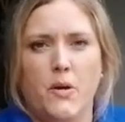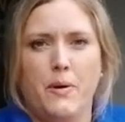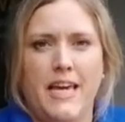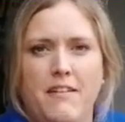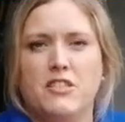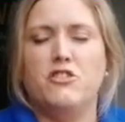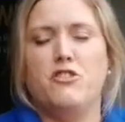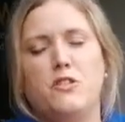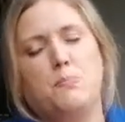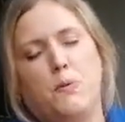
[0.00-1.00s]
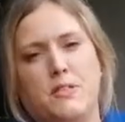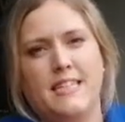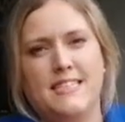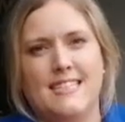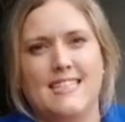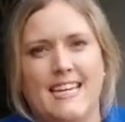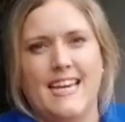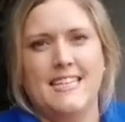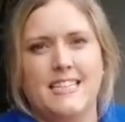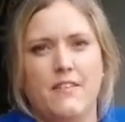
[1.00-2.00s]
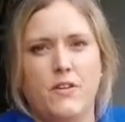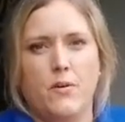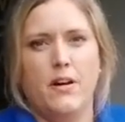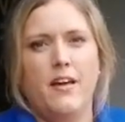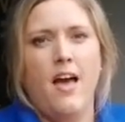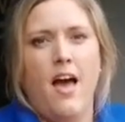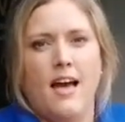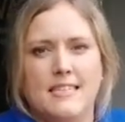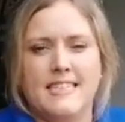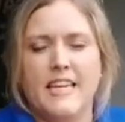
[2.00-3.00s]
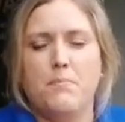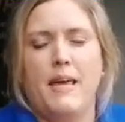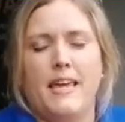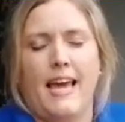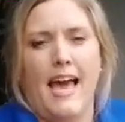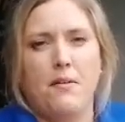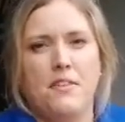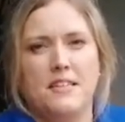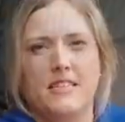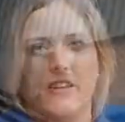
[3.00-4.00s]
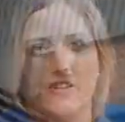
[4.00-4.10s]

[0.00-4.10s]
Hello, we're here at Strood Sports Centre today to give you a sneak peek at how things